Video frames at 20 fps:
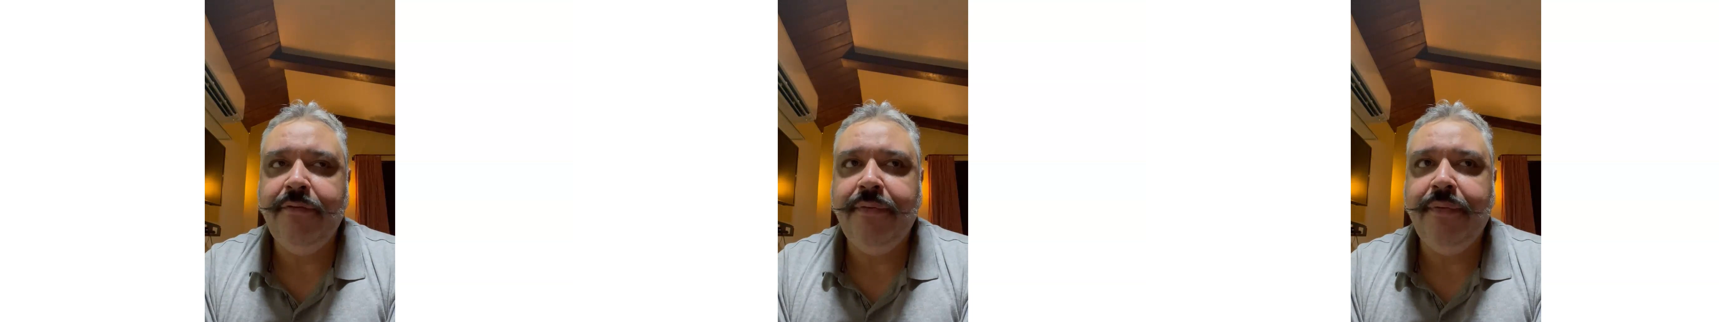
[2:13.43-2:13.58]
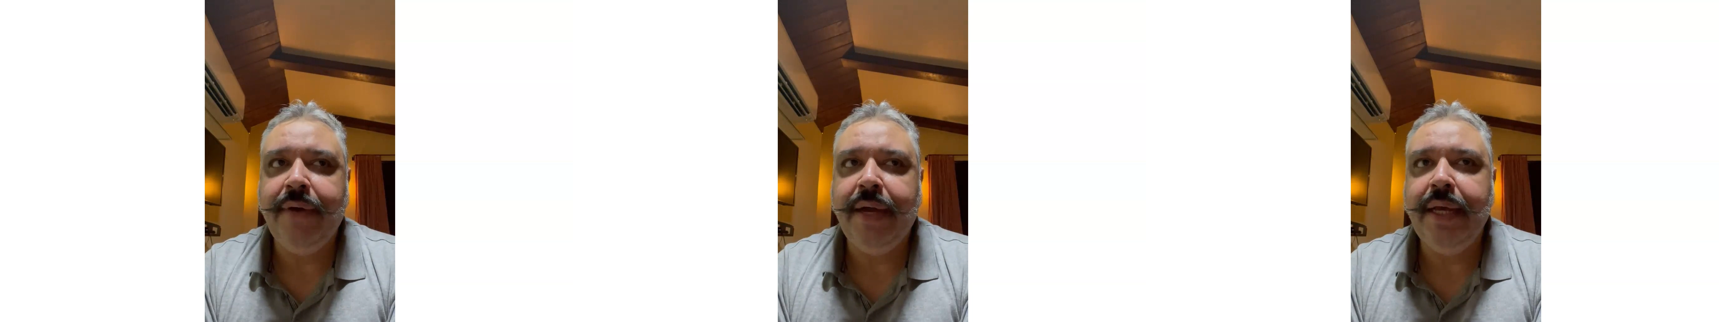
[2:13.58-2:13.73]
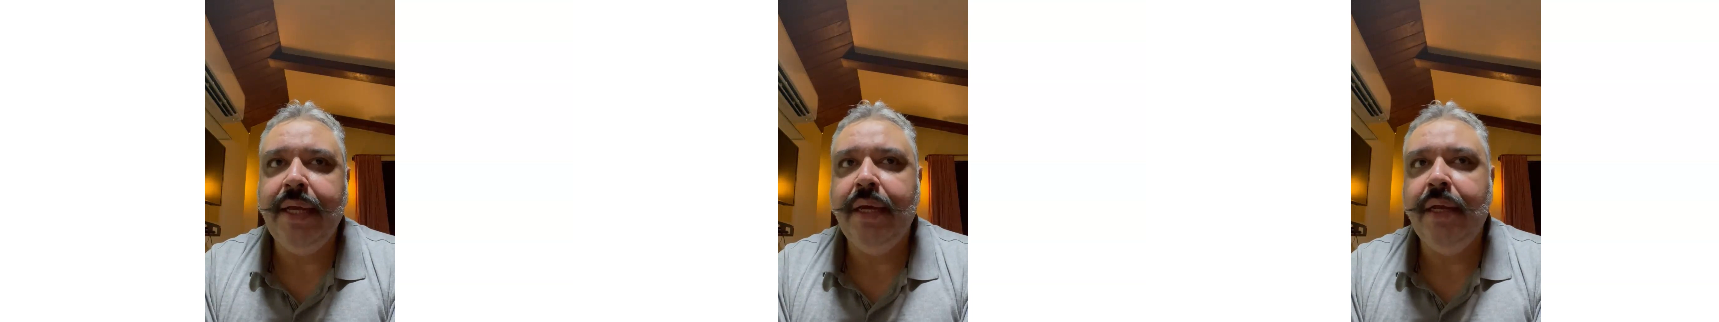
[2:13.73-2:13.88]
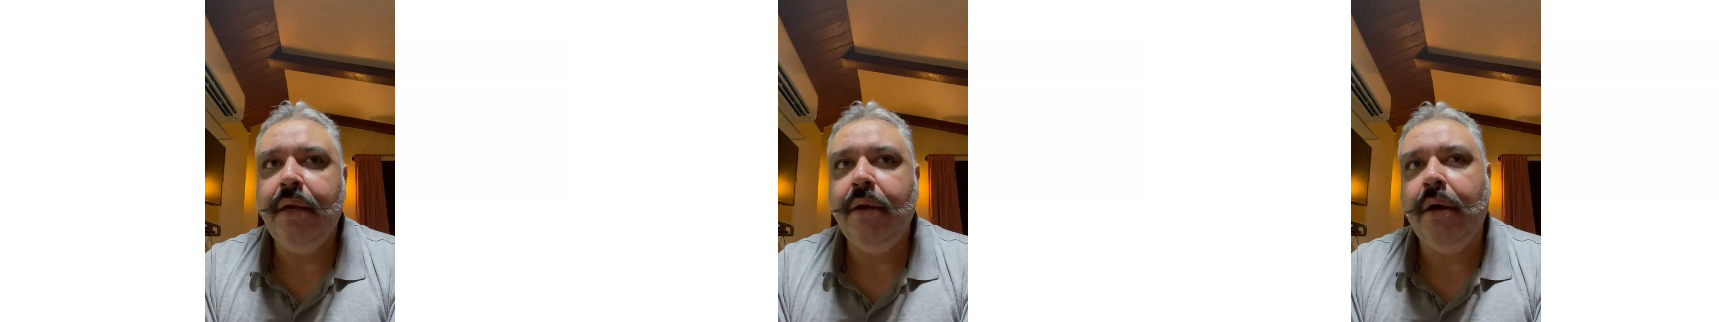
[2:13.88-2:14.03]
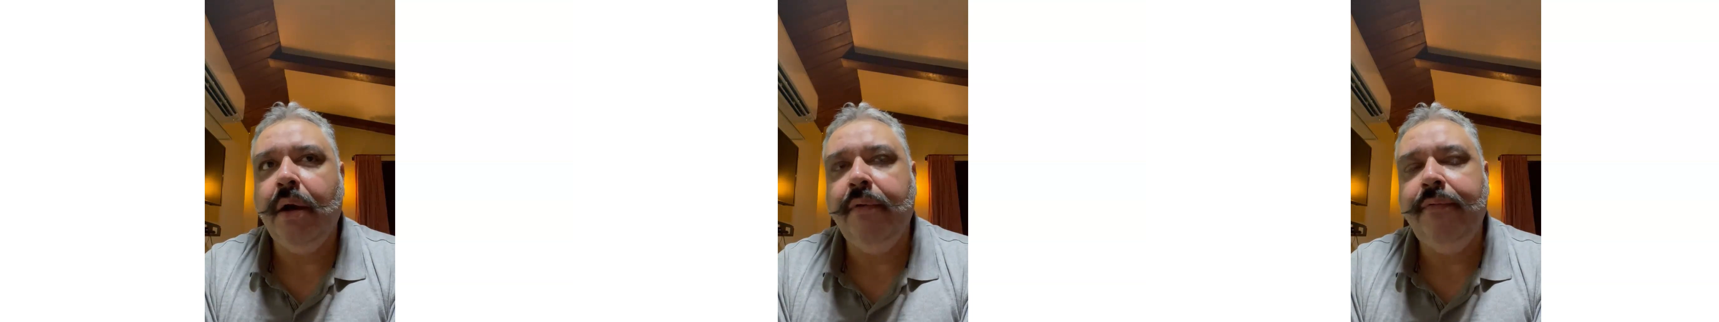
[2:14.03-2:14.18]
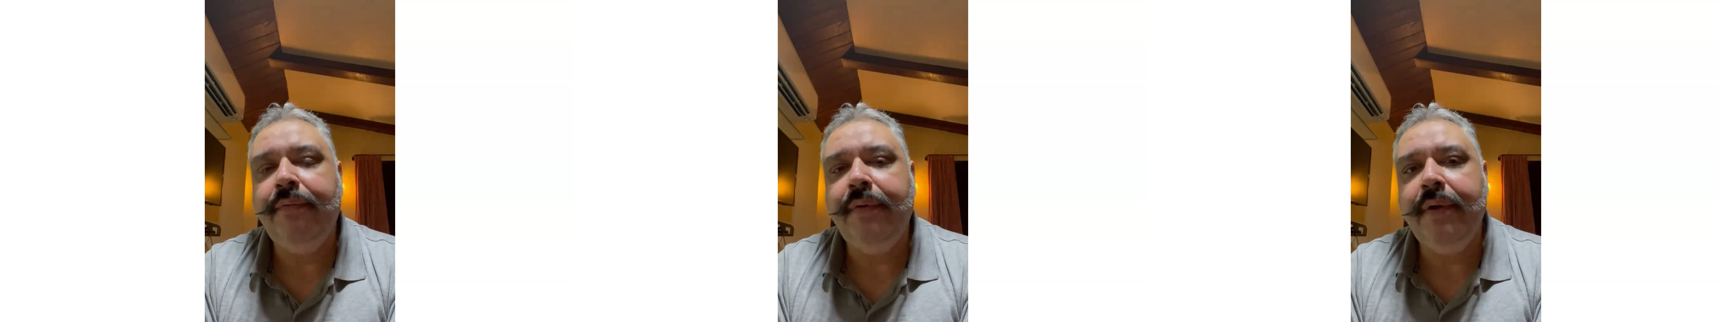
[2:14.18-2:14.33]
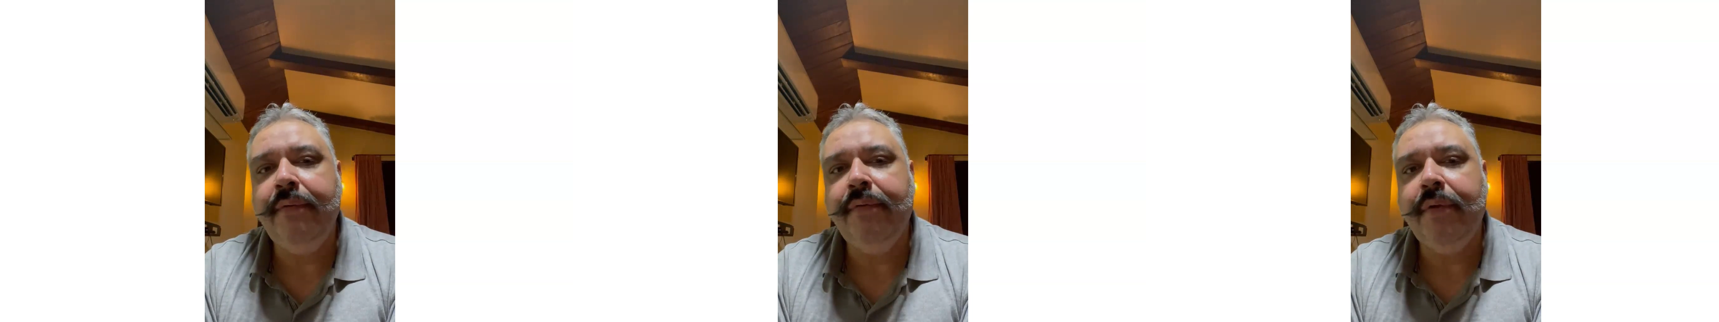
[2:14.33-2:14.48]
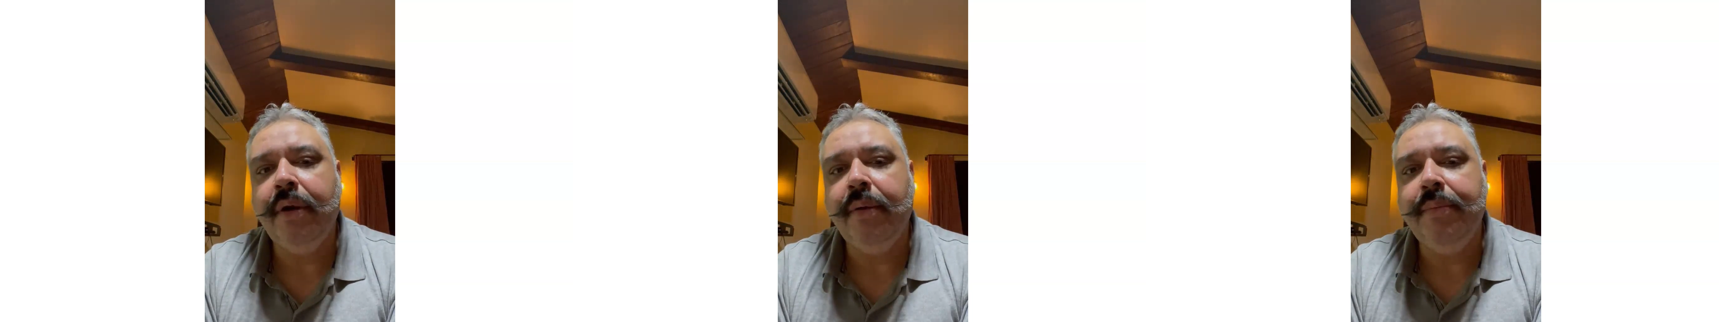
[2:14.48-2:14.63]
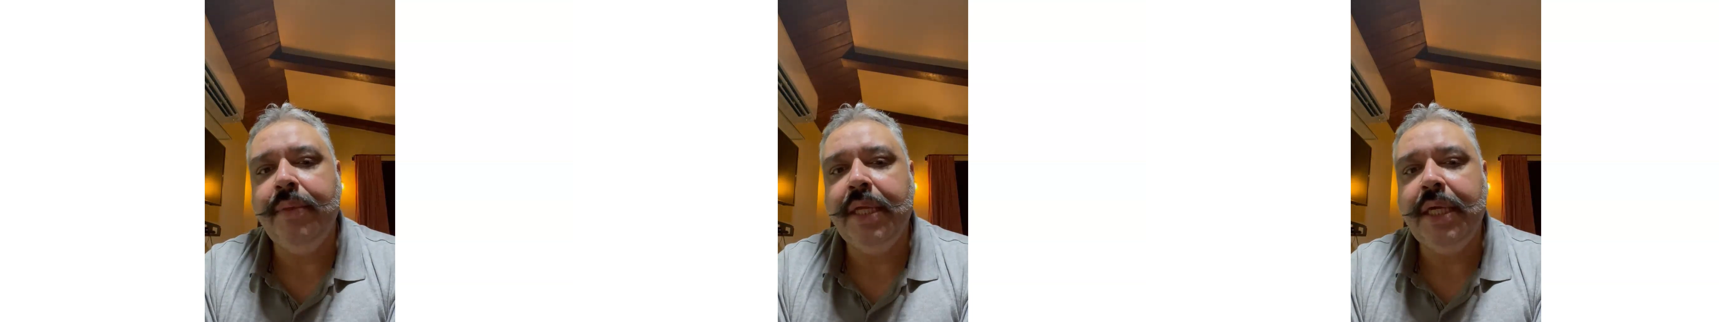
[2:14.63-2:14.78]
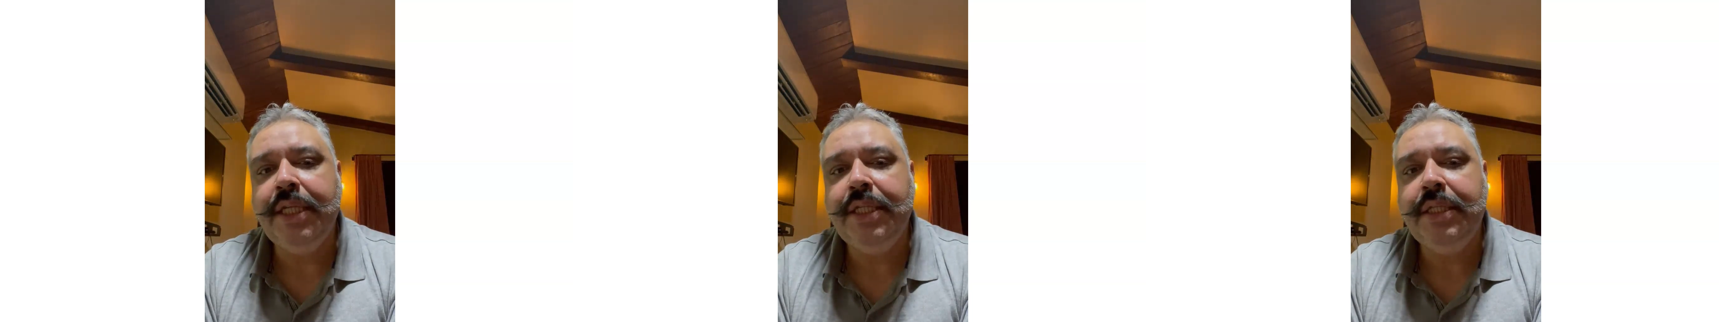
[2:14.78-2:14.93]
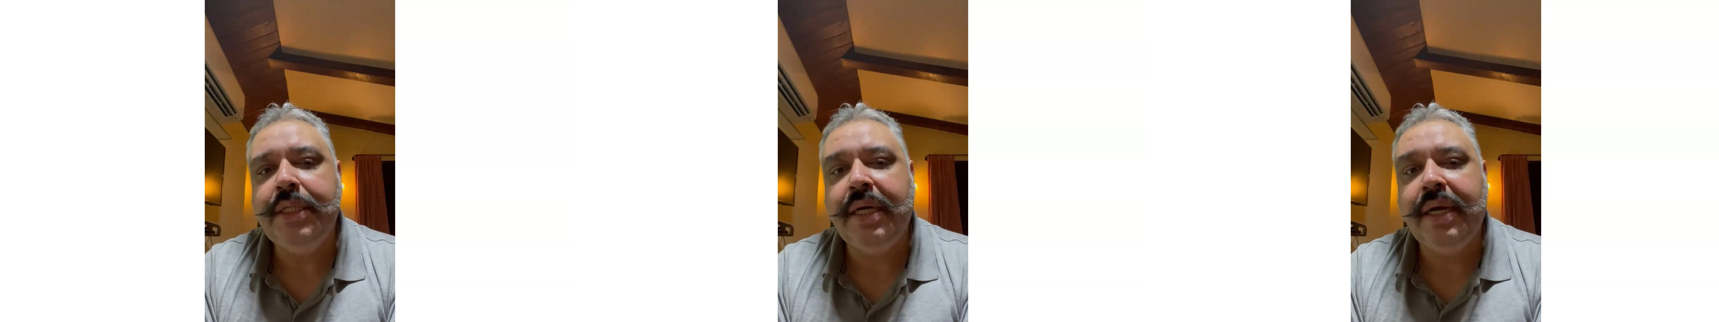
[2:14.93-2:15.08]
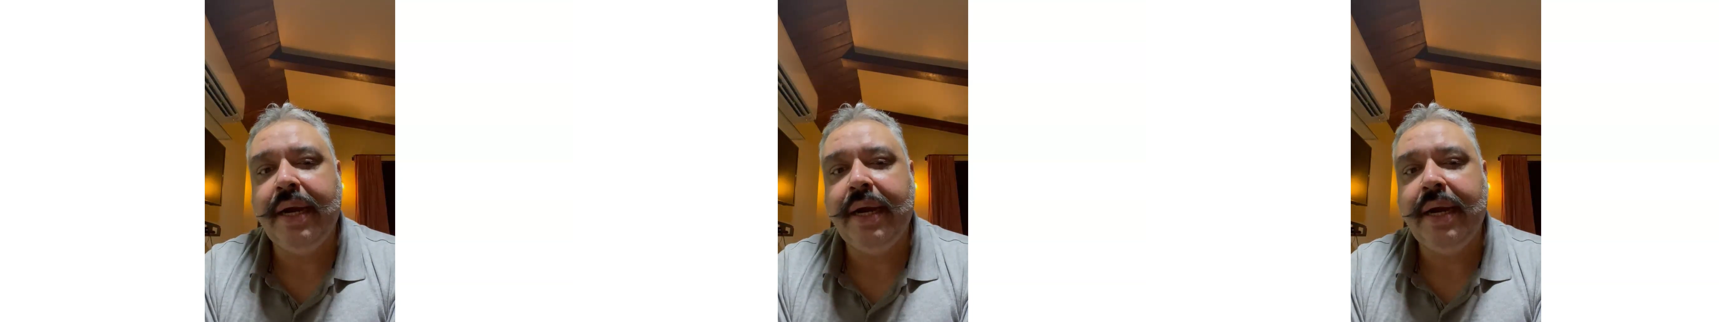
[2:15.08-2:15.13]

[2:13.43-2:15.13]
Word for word: fire often from the